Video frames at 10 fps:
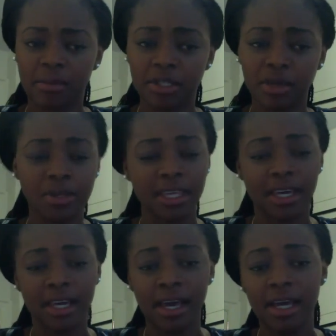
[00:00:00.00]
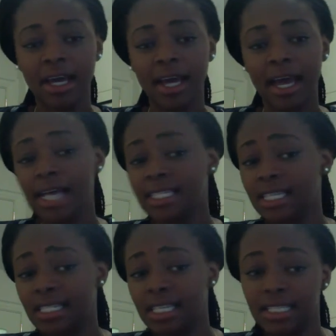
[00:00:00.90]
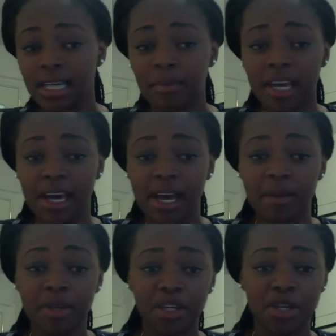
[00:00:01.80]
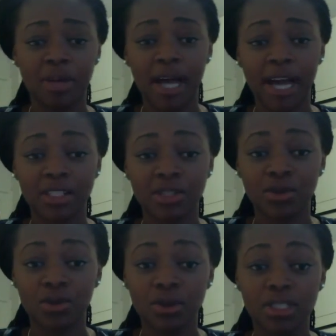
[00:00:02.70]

So with like SATs coming up and applying to schools,